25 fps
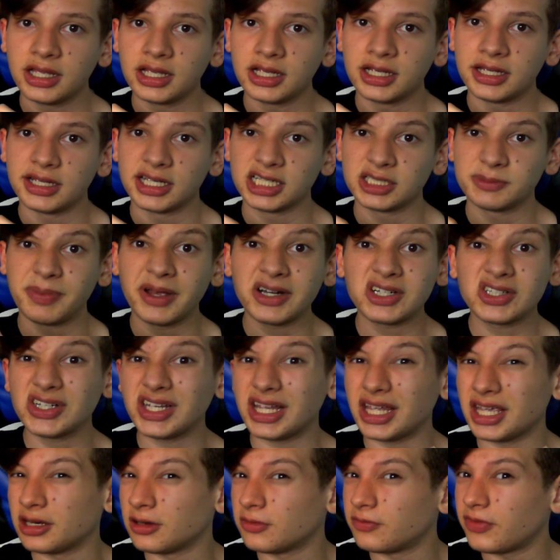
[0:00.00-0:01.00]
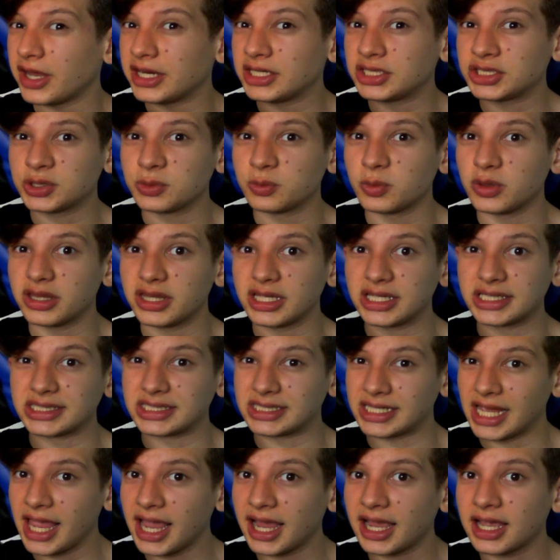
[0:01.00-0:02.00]
Especially innovation within
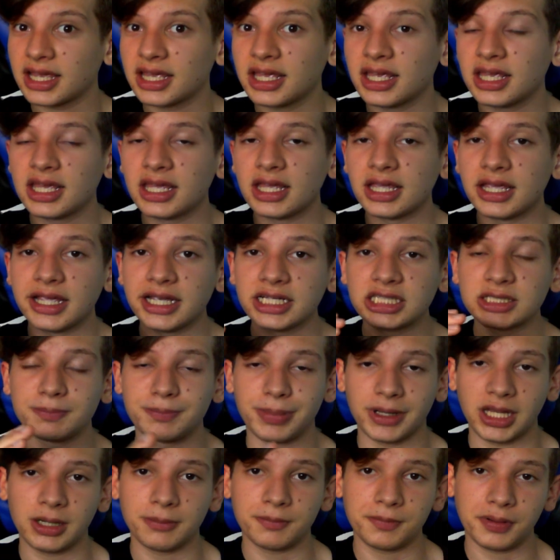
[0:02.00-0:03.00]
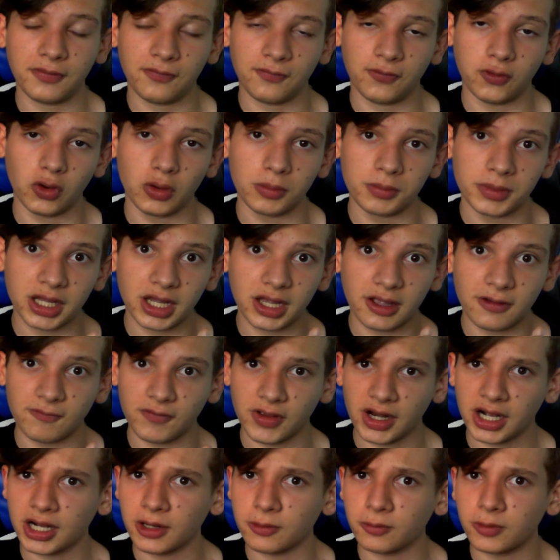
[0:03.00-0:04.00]
tech, it's been performing
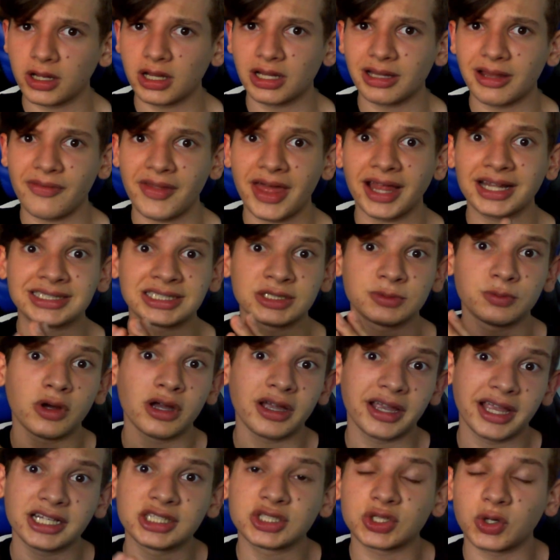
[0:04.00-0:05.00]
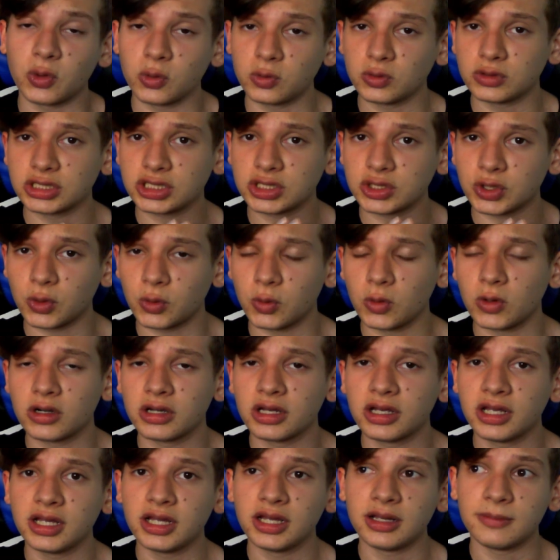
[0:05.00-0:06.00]
very well, and that's what gets all the talk
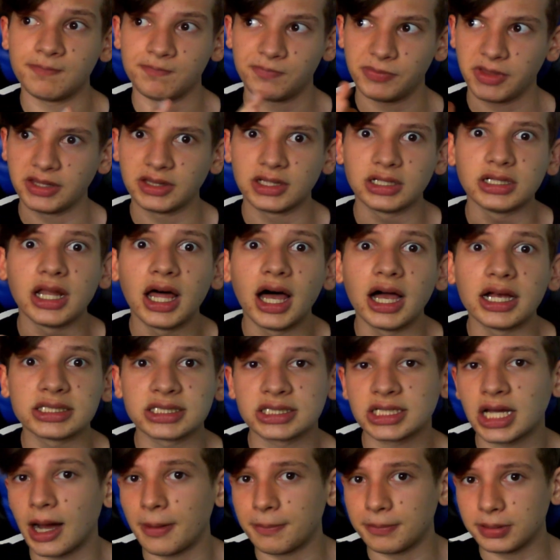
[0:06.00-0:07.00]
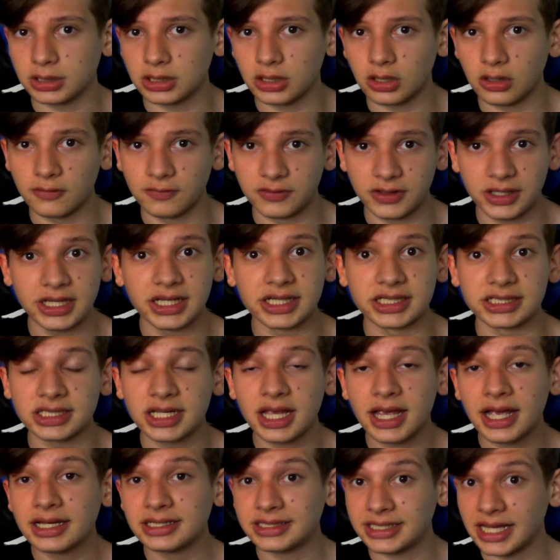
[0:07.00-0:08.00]
in the last couple of years.
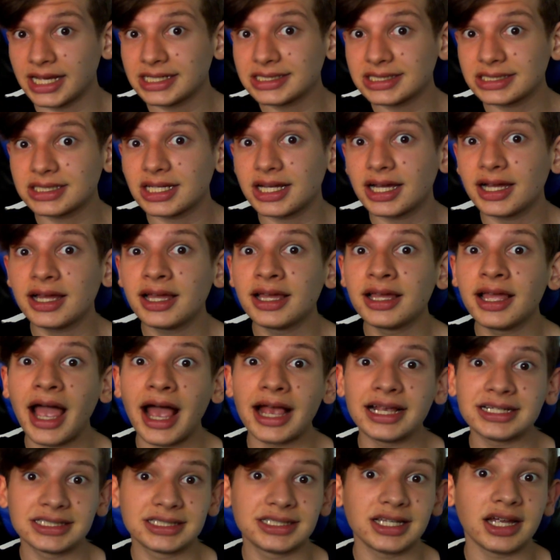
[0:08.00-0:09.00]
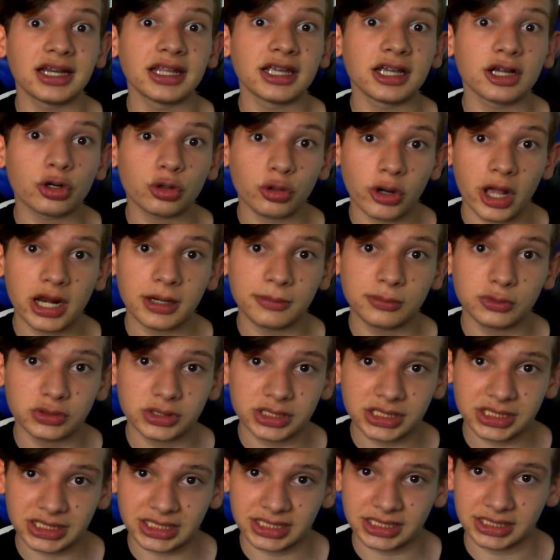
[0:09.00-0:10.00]
Tesla has done incredible
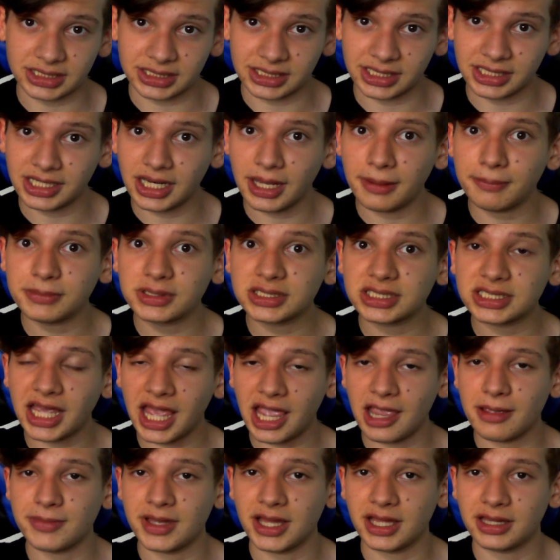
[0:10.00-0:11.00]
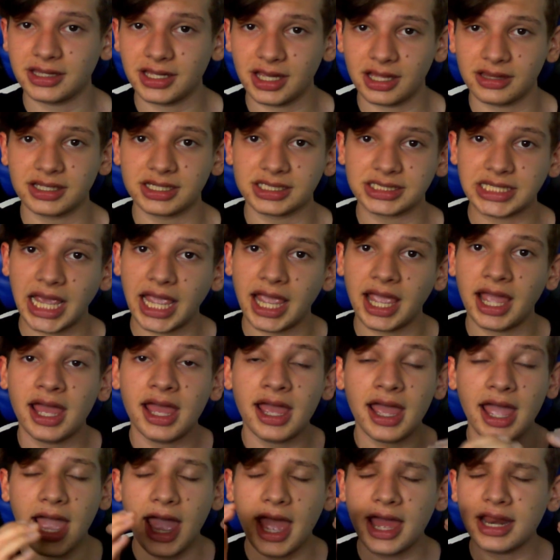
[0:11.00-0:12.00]
this year. The numbers came out the other day,
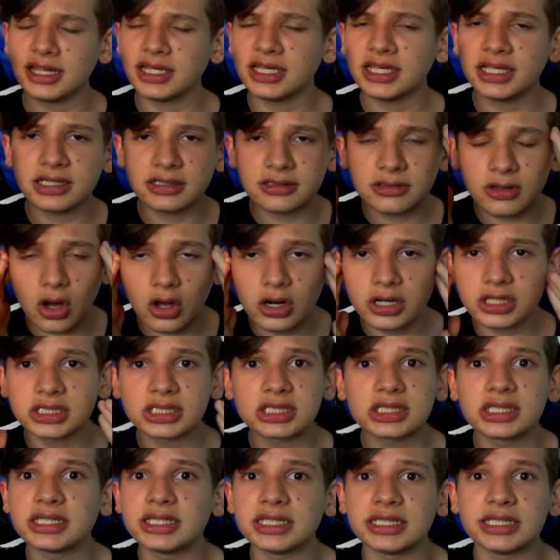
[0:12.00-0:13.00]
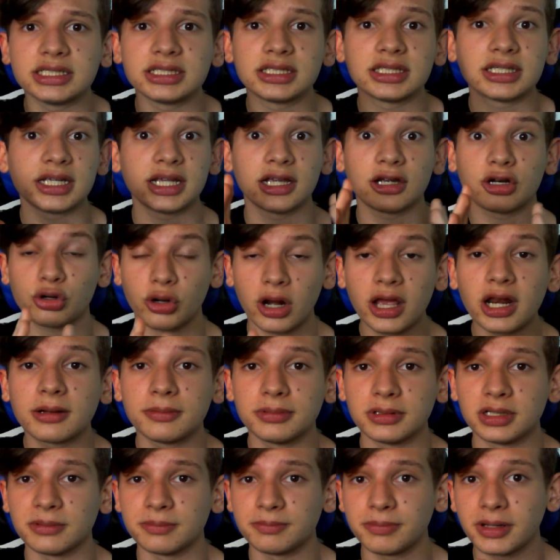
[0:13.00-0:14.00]
and it honestly is
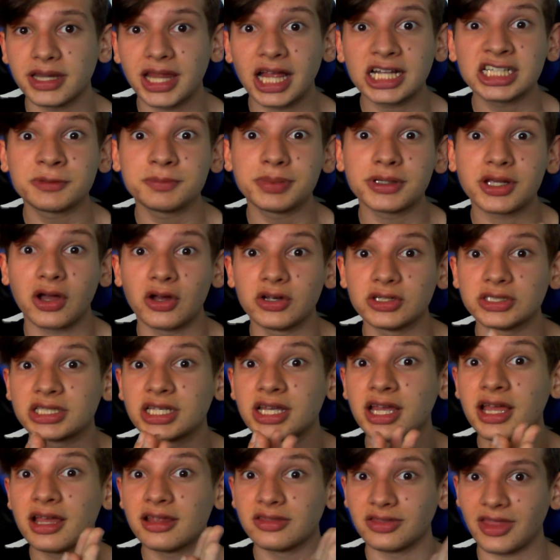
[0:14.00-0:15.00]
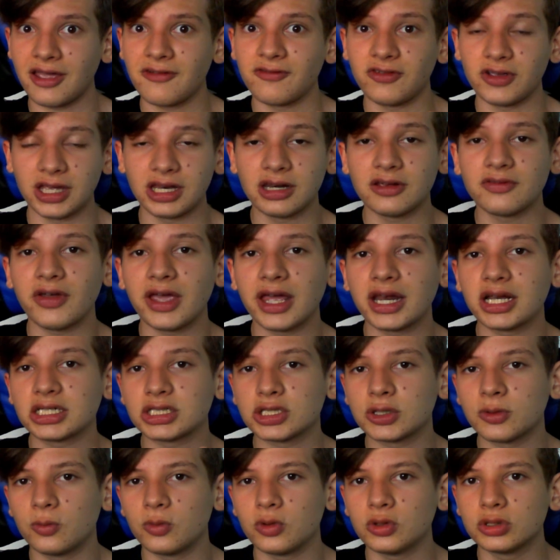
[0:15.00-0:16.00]
incredible, but that's because they've innovated
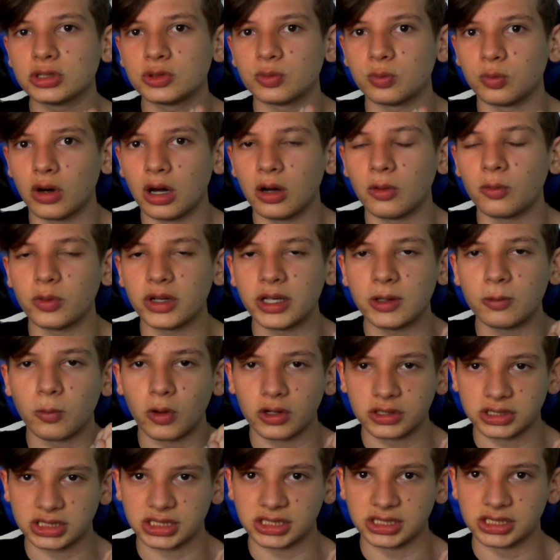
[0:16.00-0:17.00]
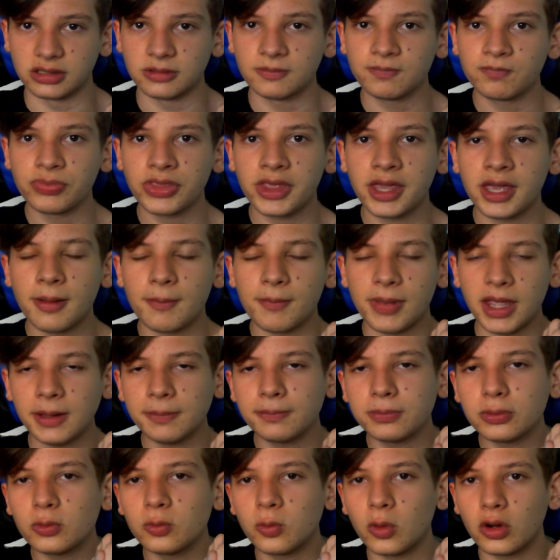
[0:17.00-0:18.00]
towards what we wanted.
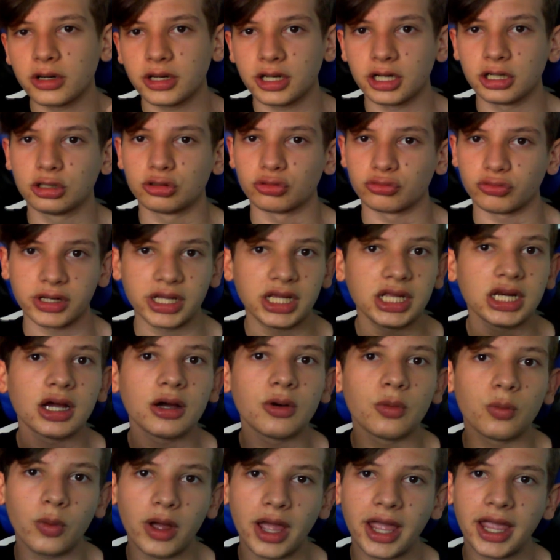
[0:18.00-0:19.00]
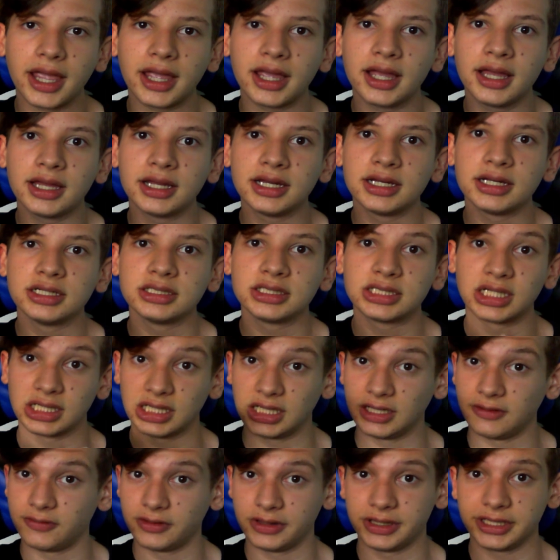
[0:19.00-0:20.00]
People want a greener way to
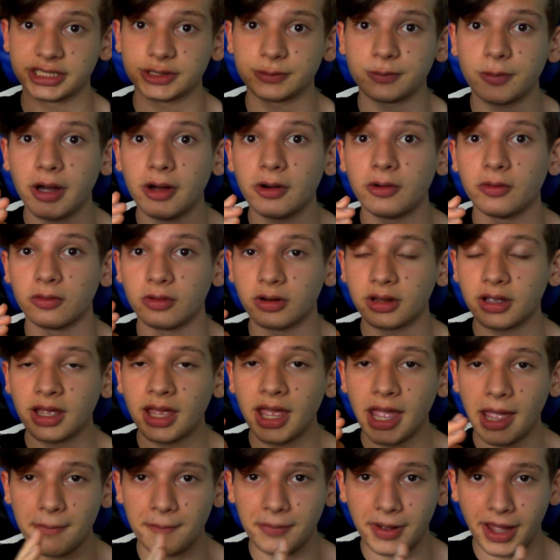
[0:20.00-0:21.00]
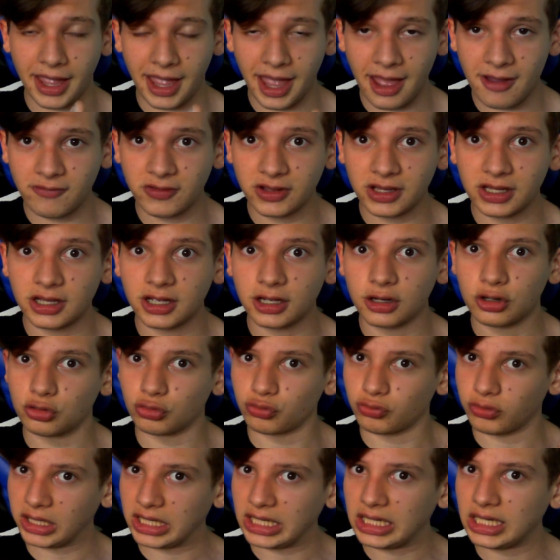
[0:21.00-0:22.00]
live in this world, and by having a
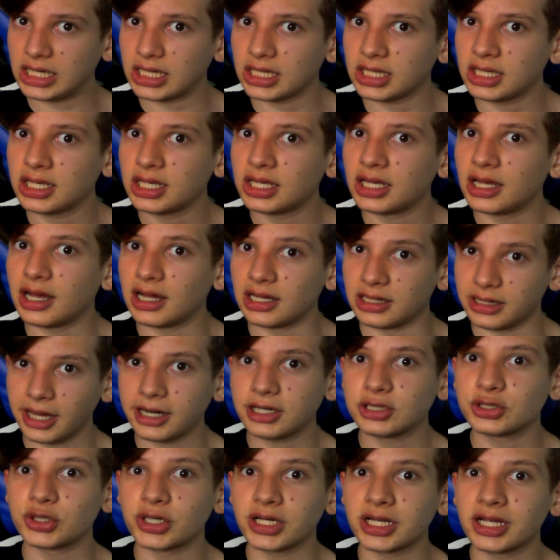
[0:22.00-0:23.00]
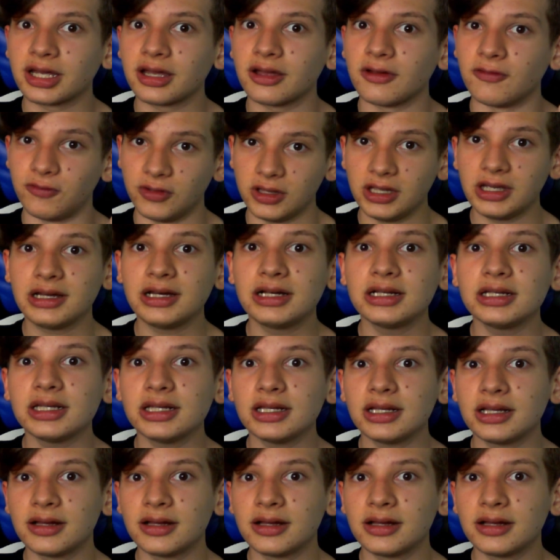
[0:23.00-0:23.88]
green electric vehicle,